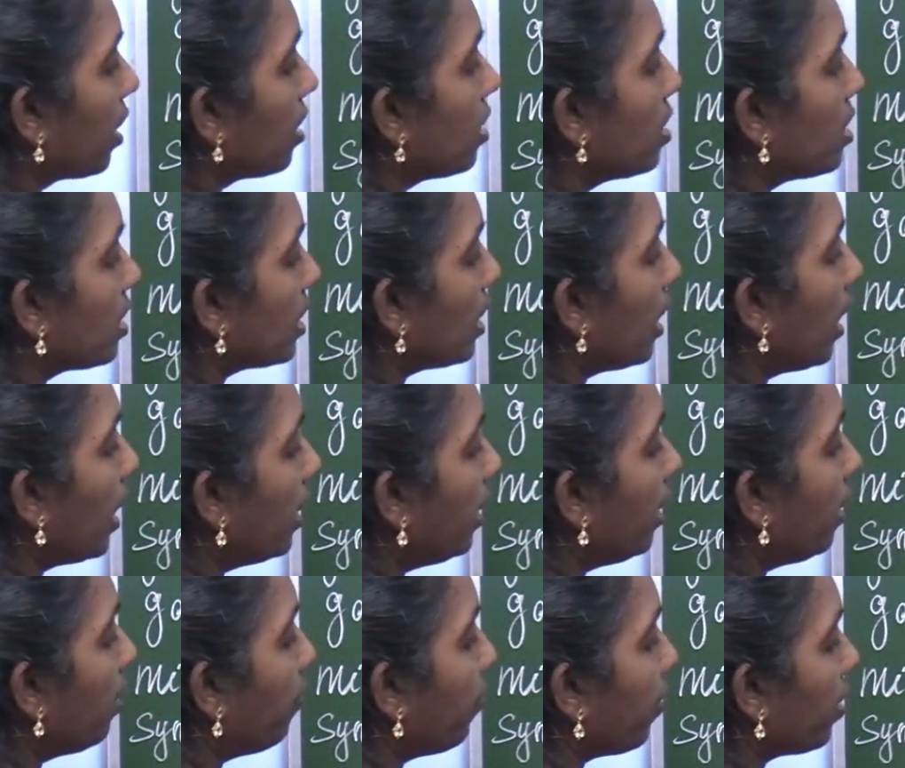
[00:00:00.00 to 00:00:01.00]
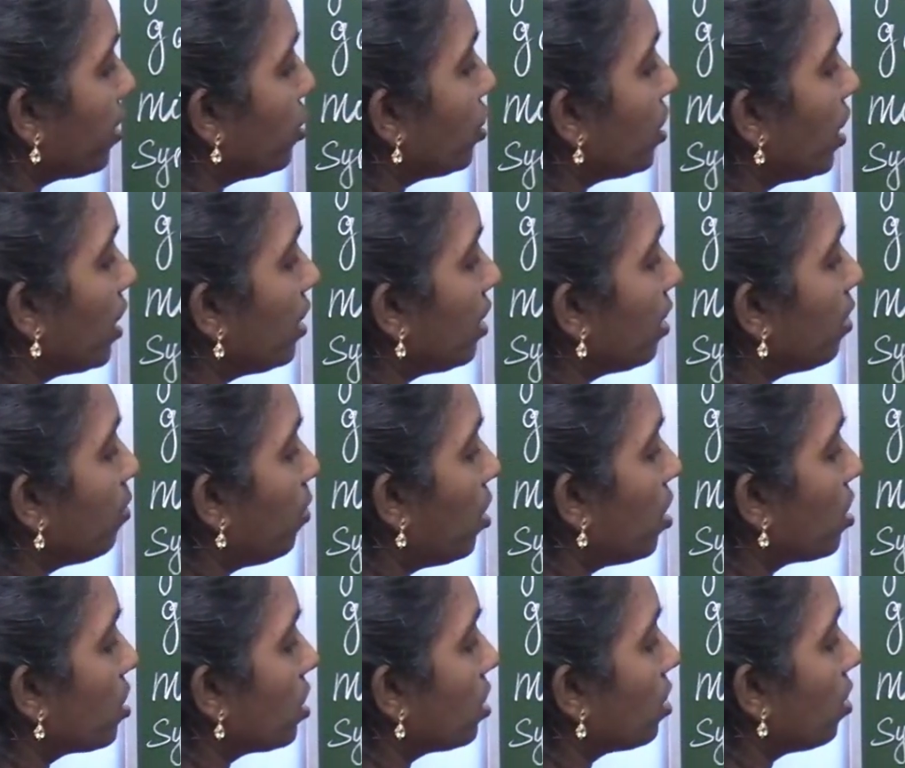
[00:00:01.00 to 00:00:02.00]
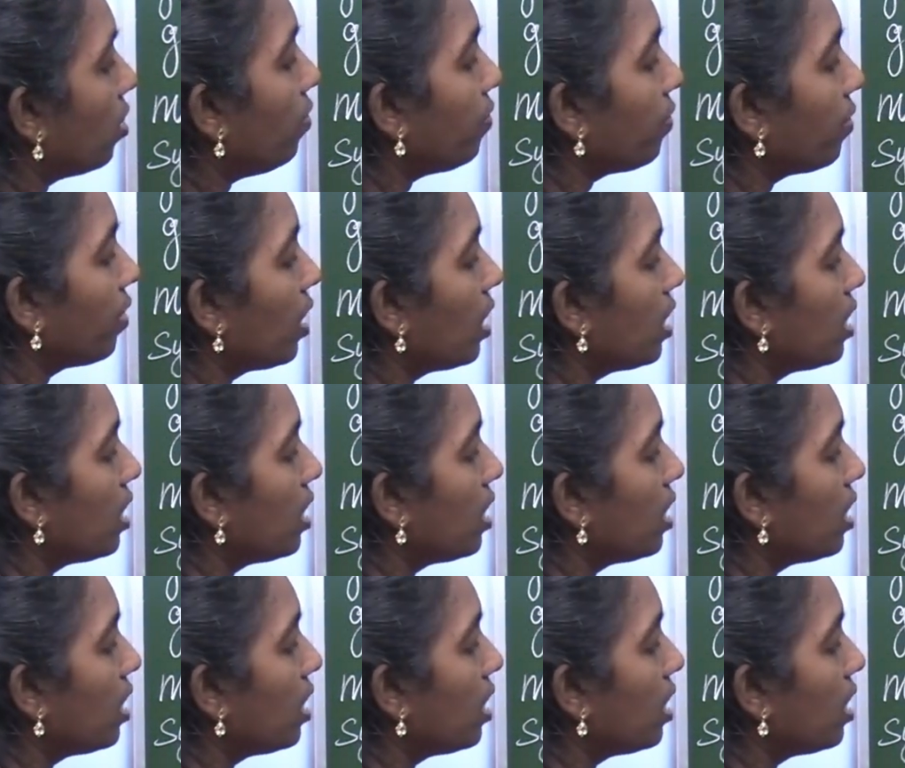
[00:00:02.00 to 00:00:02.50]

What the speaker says: is the undifferentiated mass of